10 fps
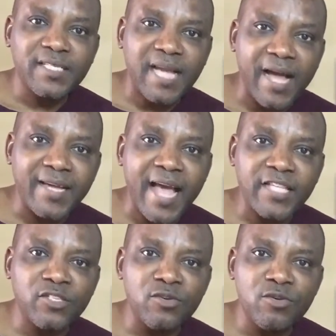It can
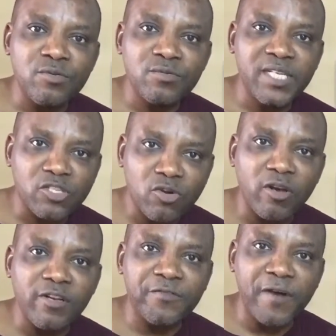get you
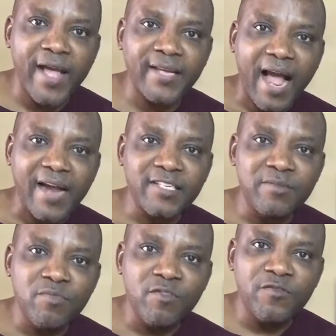disqualified and
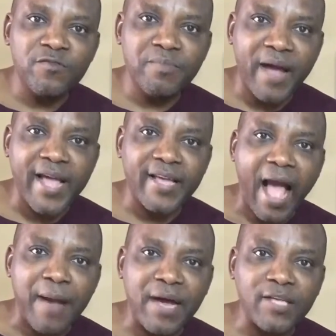removed
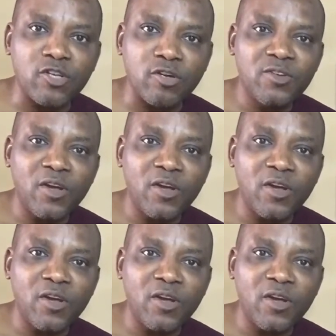by Amazon.